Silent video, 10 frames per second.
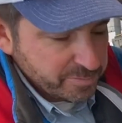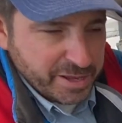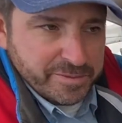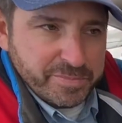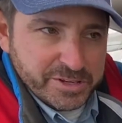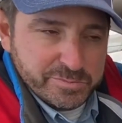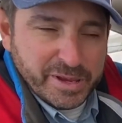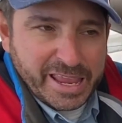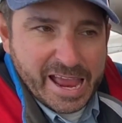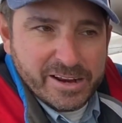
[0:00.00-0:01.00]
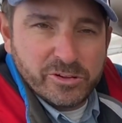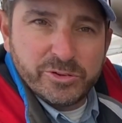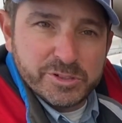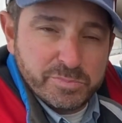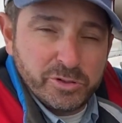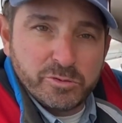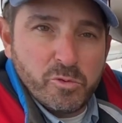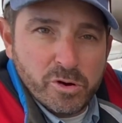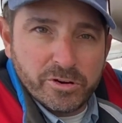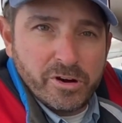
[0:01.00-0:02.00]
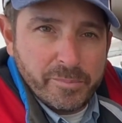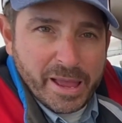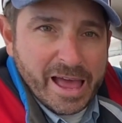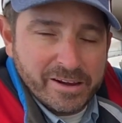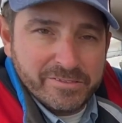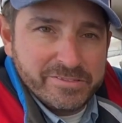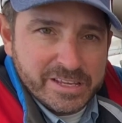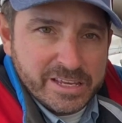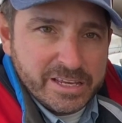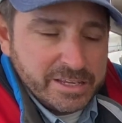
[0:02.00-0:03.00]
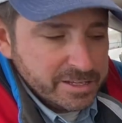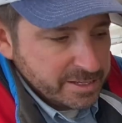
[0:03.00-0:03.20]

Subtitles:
but it's mechanical and it's pulling water up out of the